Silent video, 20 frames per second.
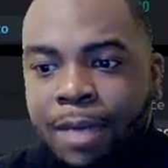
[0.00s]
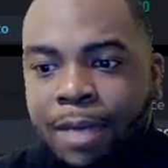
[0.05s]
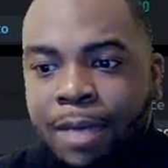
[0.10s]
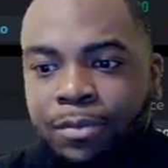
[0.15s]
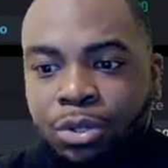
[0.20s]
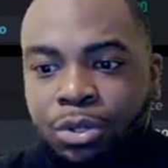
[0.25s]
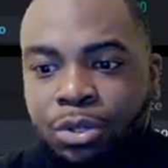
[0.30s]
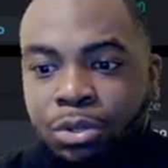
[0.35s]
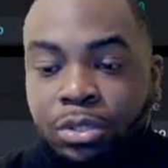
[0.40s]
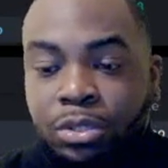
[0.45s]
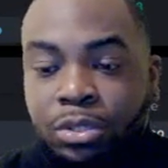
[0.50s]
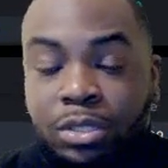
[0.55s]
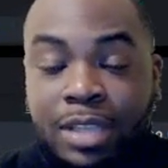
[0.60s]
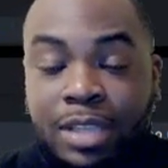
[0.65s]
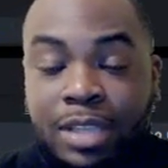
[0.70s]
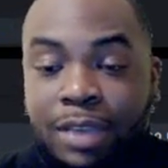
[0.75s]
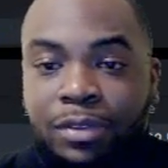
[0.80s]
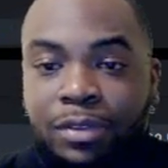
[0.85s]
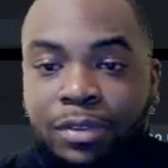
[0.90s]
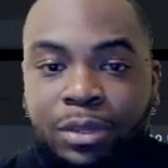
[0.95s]
you
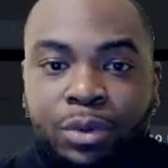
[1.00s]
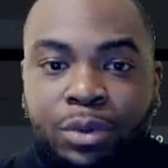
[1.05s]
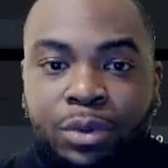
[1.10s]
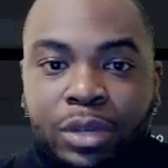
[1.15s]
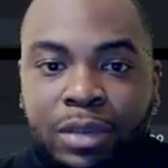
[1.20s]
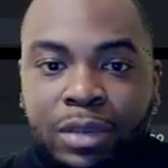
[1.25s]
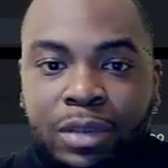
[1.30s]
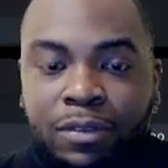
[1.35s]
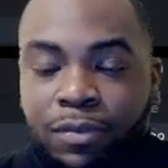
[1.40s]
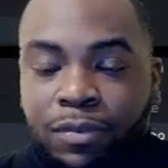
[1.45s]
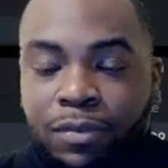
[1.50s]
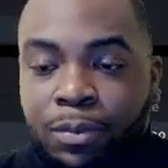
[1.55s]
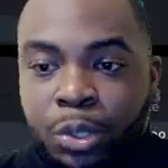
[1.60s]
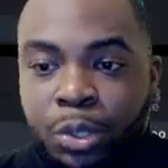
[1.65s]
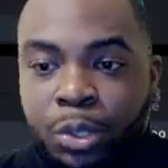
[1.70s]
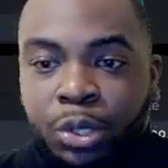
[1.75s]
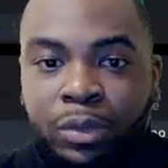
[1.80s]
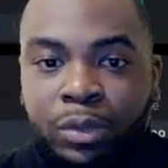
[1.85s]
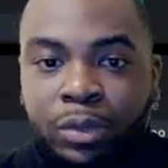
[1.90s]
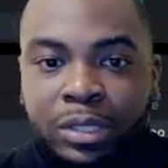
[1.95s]
definitely will get
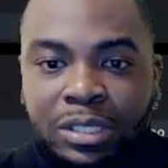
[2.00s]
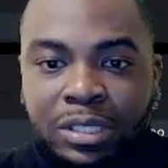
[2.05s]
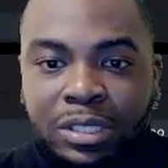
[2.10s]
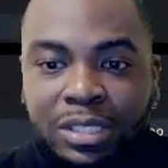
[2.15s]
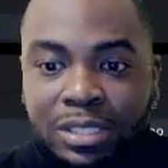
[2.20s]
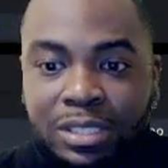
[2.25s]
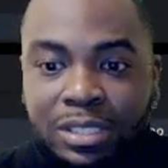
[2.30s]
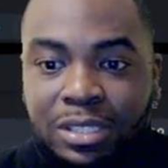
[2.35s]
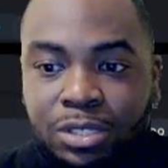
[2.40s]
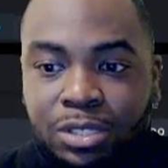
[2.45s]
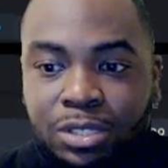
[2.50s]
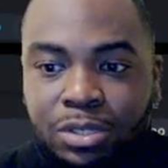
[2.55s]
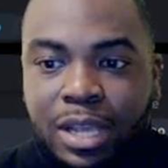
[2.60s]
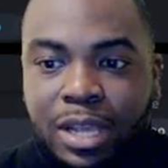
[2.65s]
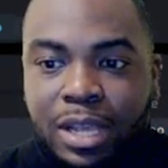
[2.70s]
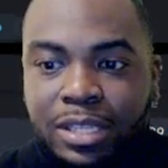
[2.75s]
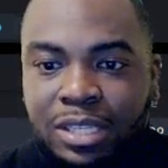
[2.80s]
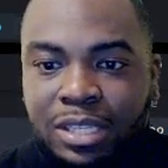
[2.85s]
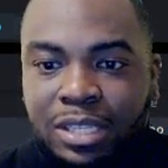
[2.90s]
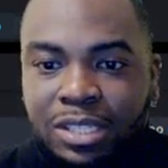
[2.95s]
familiar with the
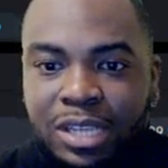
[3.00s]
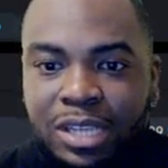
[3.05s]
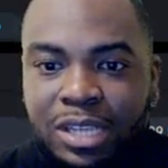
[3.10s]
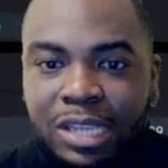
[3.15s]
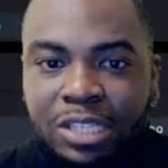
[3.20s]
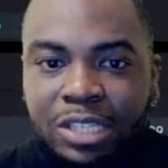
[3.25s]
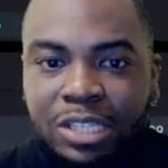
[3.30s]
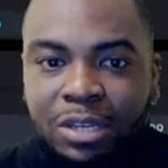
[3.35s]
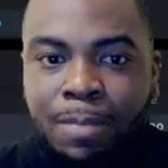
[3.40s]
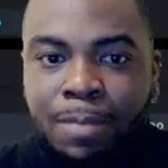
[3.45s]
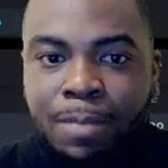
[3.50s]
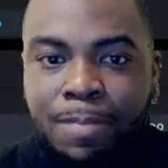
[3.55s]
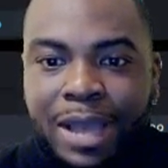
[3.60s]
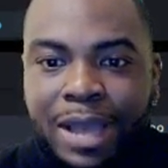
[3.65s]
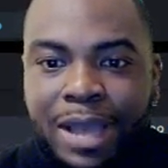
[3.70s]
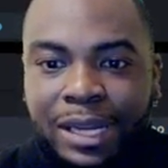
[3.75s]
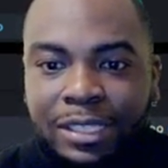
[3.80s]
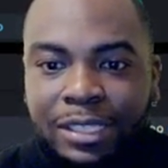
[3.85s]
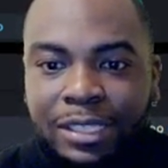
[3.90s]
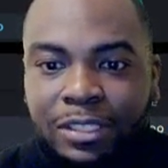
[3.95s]
decentralized exchange here on
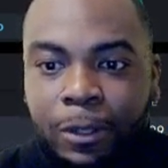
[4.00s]
Binance.